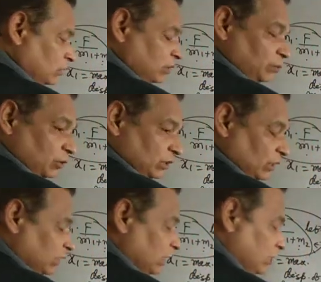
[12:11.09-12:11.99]
this
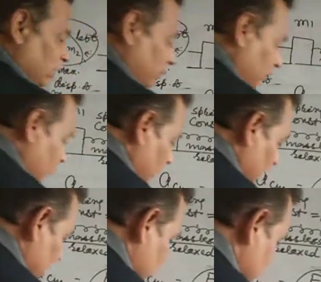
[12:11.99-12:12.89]
portion delta U,
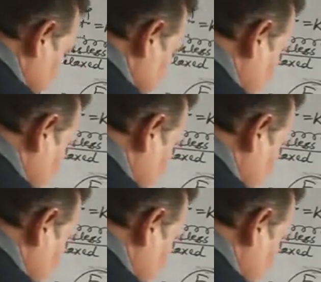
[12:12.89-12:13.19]
that's